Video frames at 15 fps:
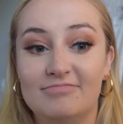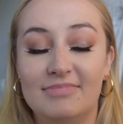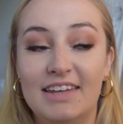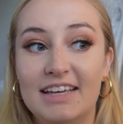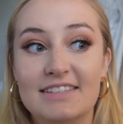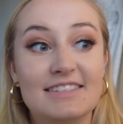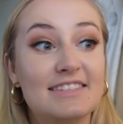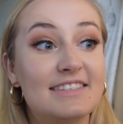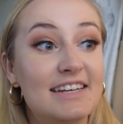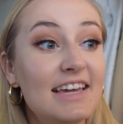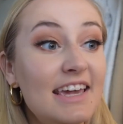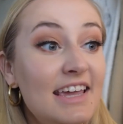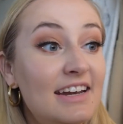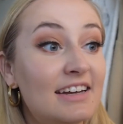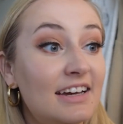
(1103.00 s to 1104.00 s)
it's
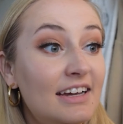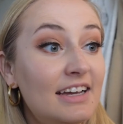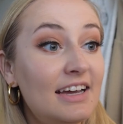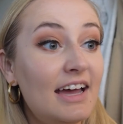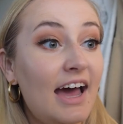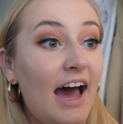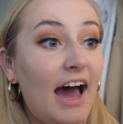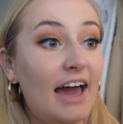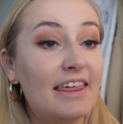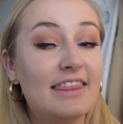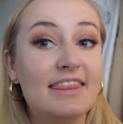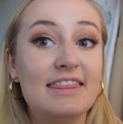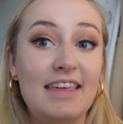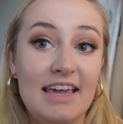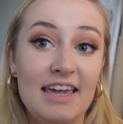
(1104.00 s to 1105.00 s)
sticking. I
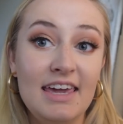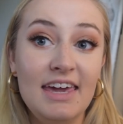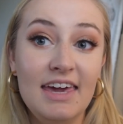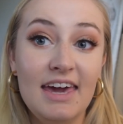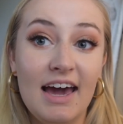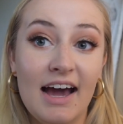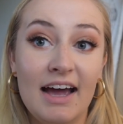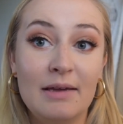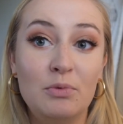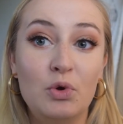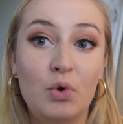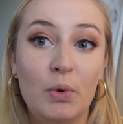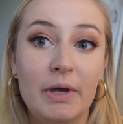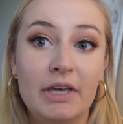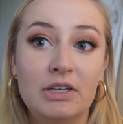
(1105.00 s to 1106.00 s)
think I'm
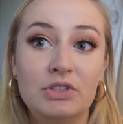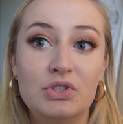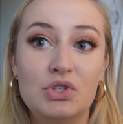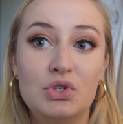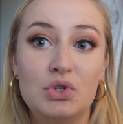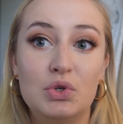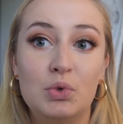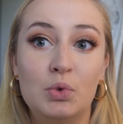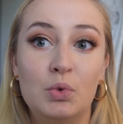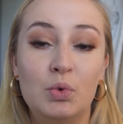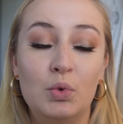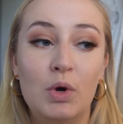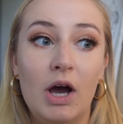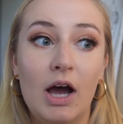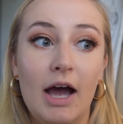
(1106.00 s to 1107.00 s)
going
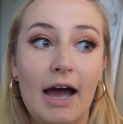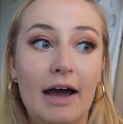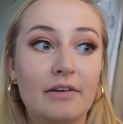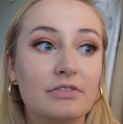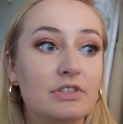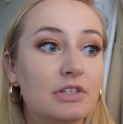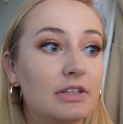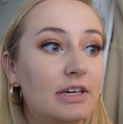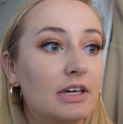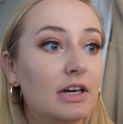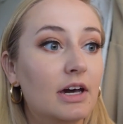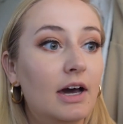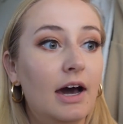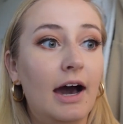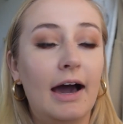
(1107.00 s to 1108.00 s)
to have to like,
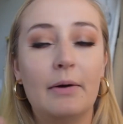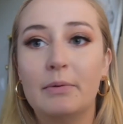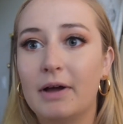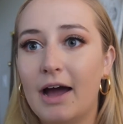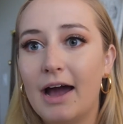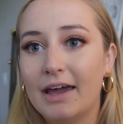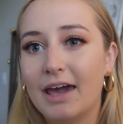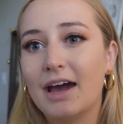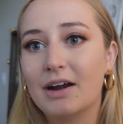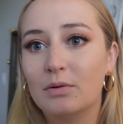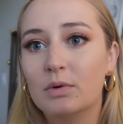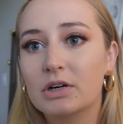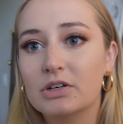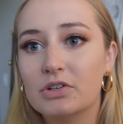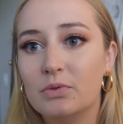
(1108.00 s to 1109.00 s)
I kind of
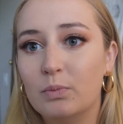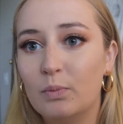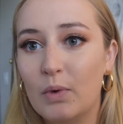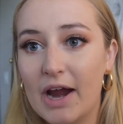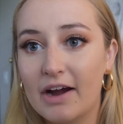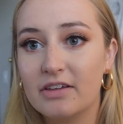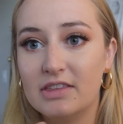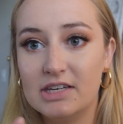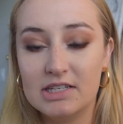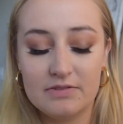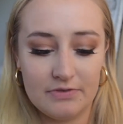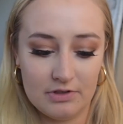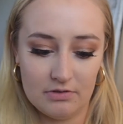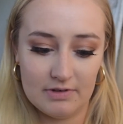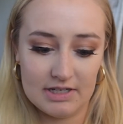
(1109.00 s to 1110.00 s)
wanted to wear these
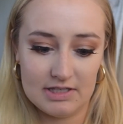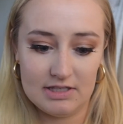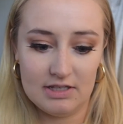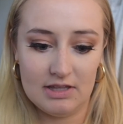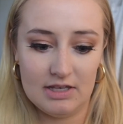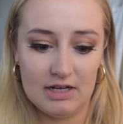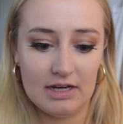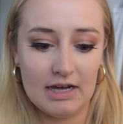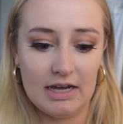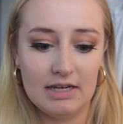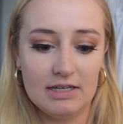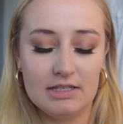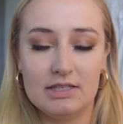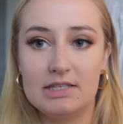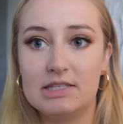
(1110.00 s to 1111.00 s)
for the rest of the
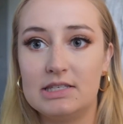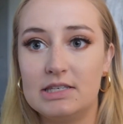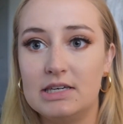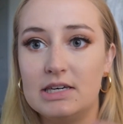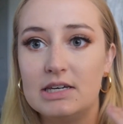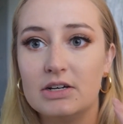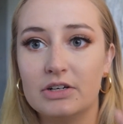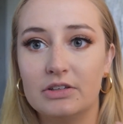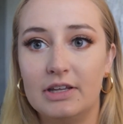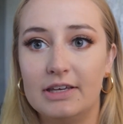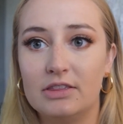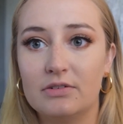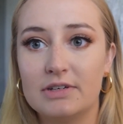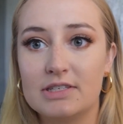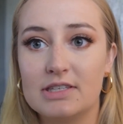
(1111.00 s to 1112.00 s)
night and see, or like
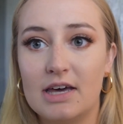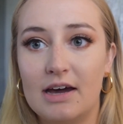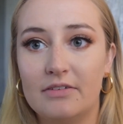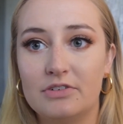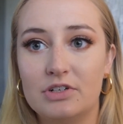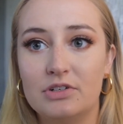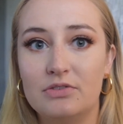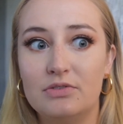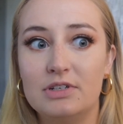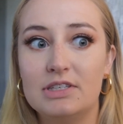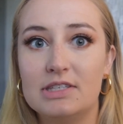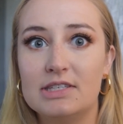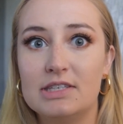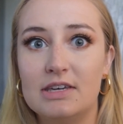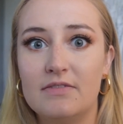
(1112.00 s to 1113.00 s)
the rest of the afternoon,
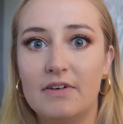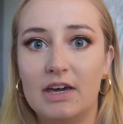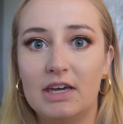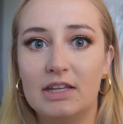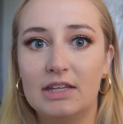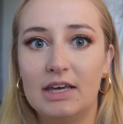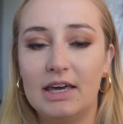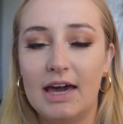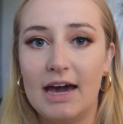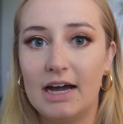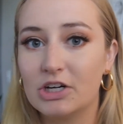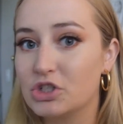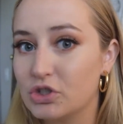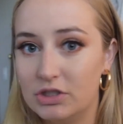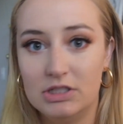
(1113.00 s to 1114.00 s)
and see if I can like
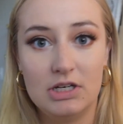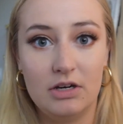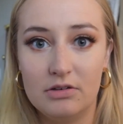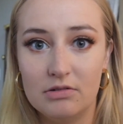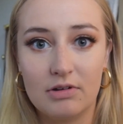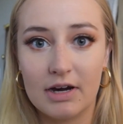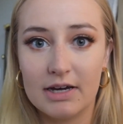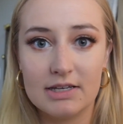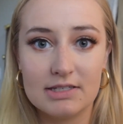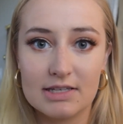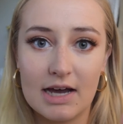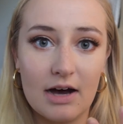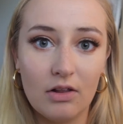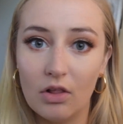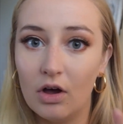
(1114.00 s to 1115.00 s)
actually tell you guys
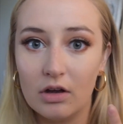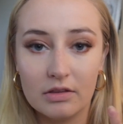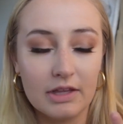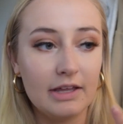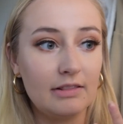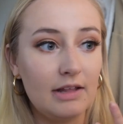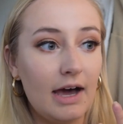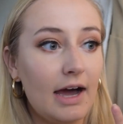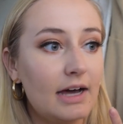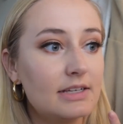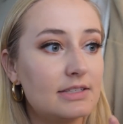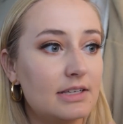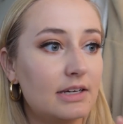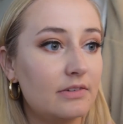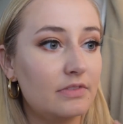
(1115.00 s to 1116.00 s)
how long they
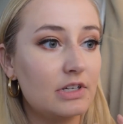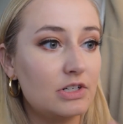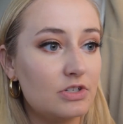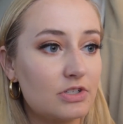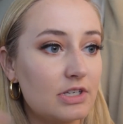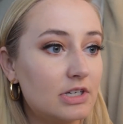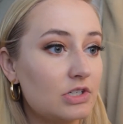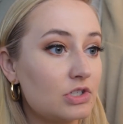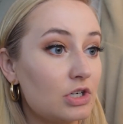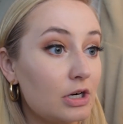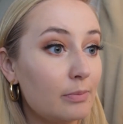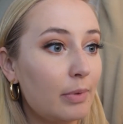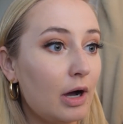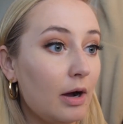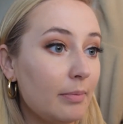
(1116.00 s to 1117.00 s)
last, like if they just like
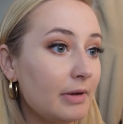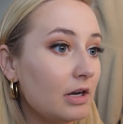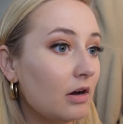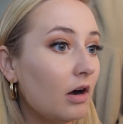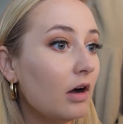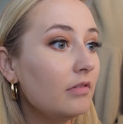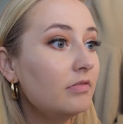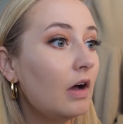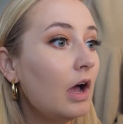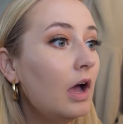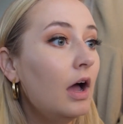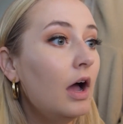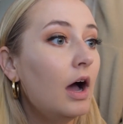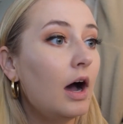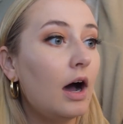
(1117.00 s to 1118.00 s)
start popping off.
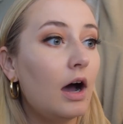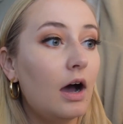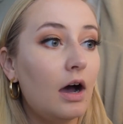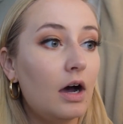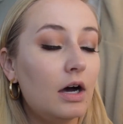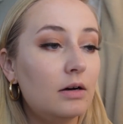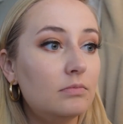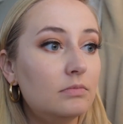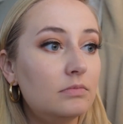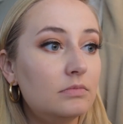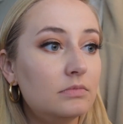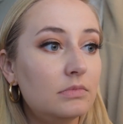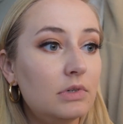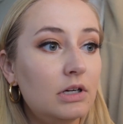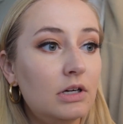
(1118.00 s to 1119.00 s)

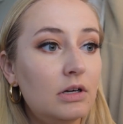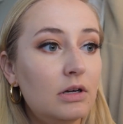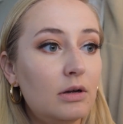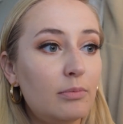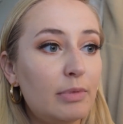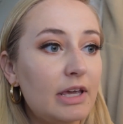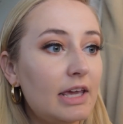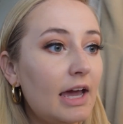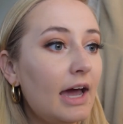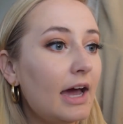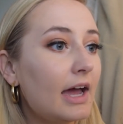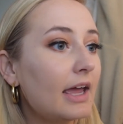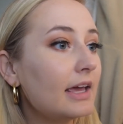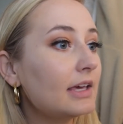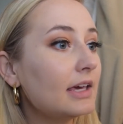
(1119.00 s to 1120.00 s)
But
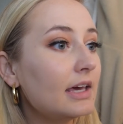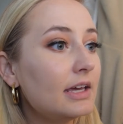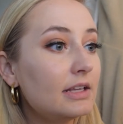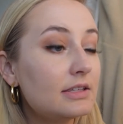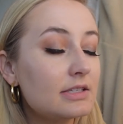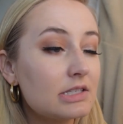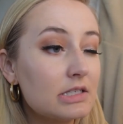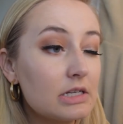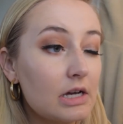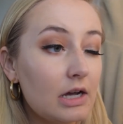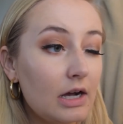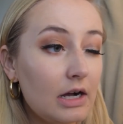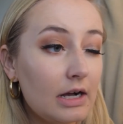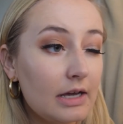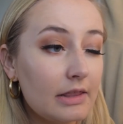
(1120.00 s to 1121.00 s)
yeah, it's,
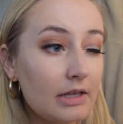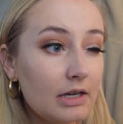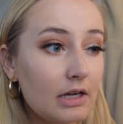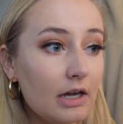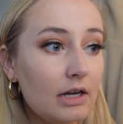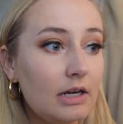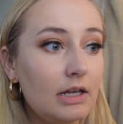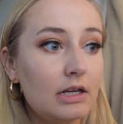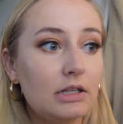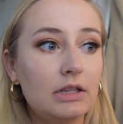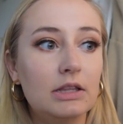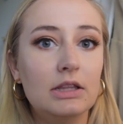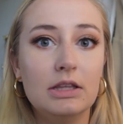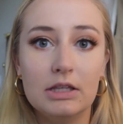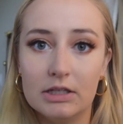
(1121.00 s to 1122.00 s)
I think I need a
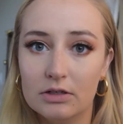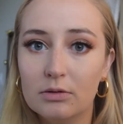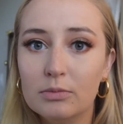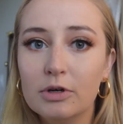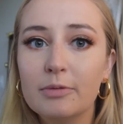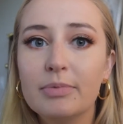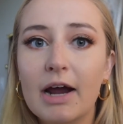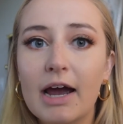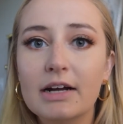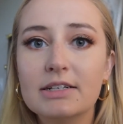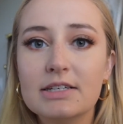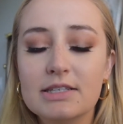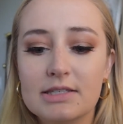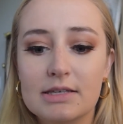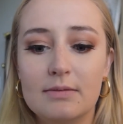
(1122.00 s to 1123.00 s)
little more
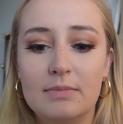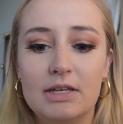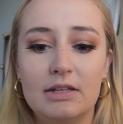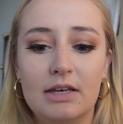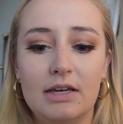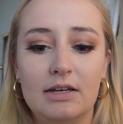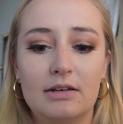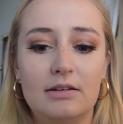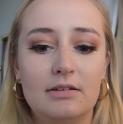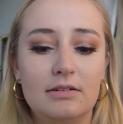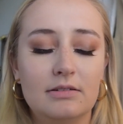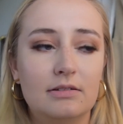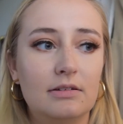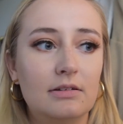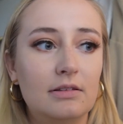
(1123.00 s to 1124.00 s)
practice. I mean, like
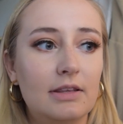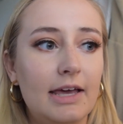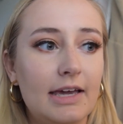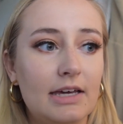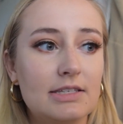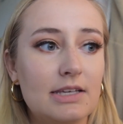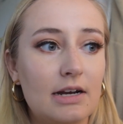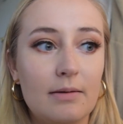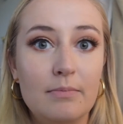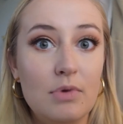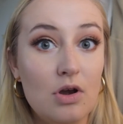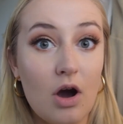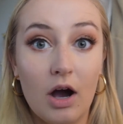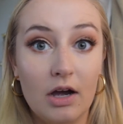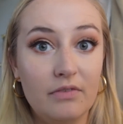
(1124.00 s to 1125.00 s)
I said, I'm
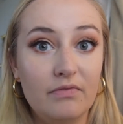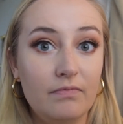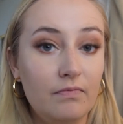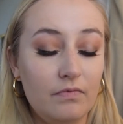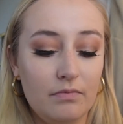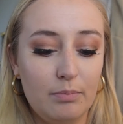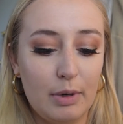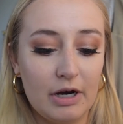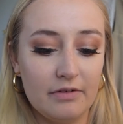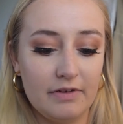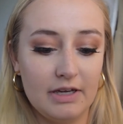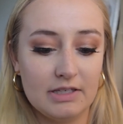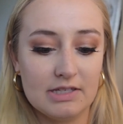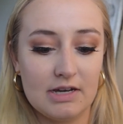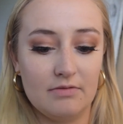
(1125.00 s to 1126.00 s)
not
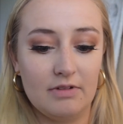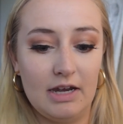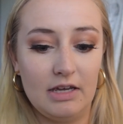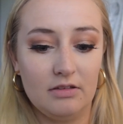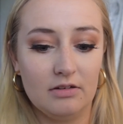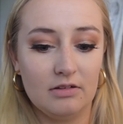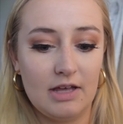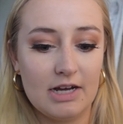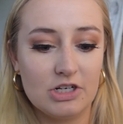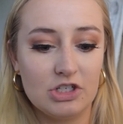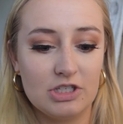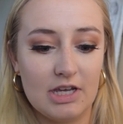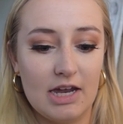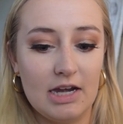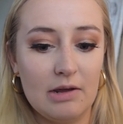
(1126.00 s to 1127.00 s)
perfect at regular
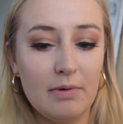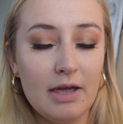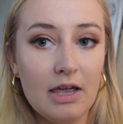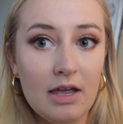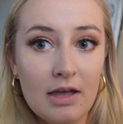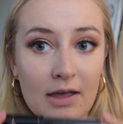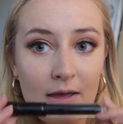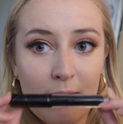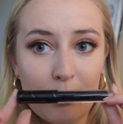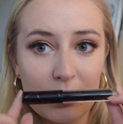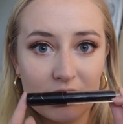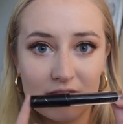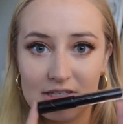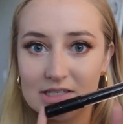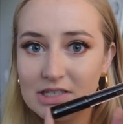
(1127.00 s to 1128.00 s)
lashes anyway,
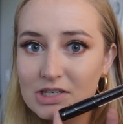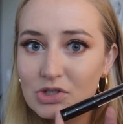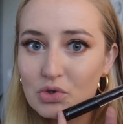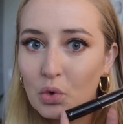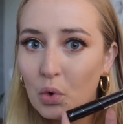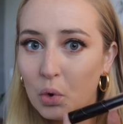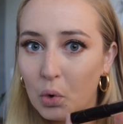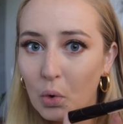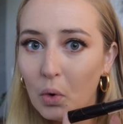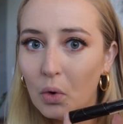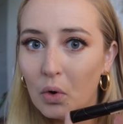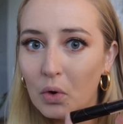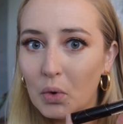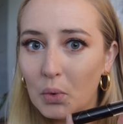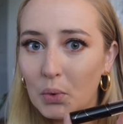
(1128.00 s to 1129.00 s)
but this is
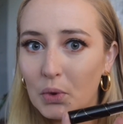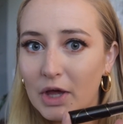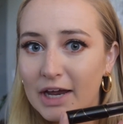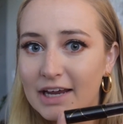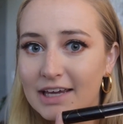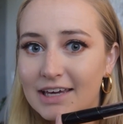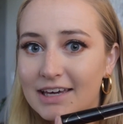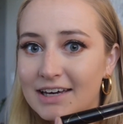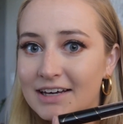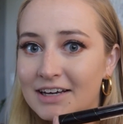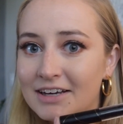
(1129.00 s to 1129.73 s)
cool. Like,